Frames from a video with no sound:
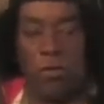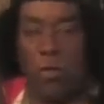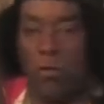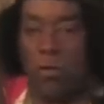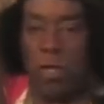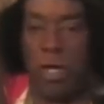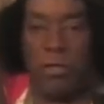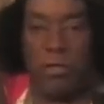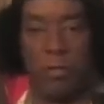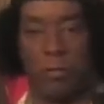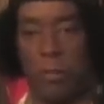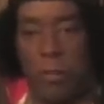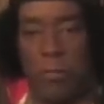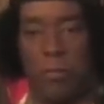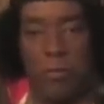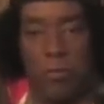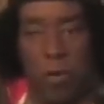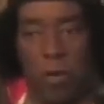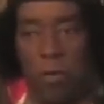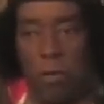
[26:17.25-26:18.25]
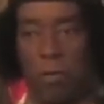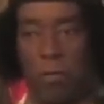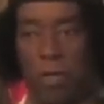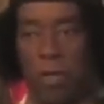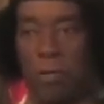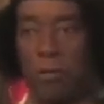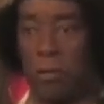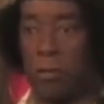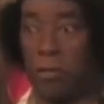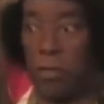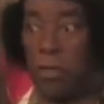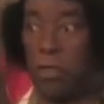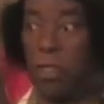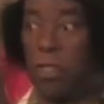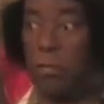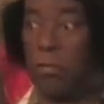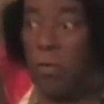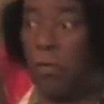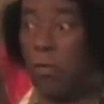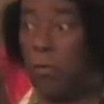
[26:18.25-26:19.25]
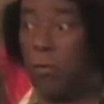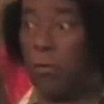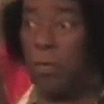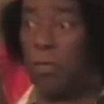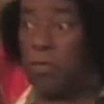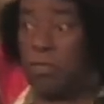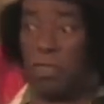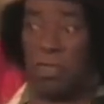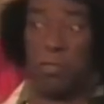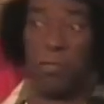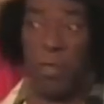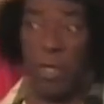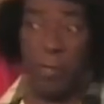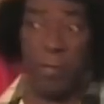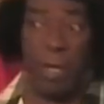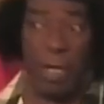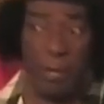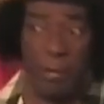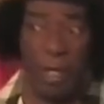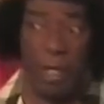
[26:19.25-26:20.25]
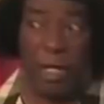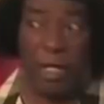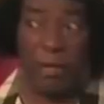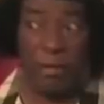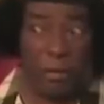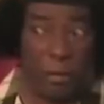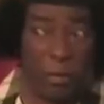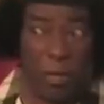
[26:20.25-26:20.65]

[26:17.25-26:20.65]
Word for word: Don't let the people talk about, you know, them old books that your grandmom had,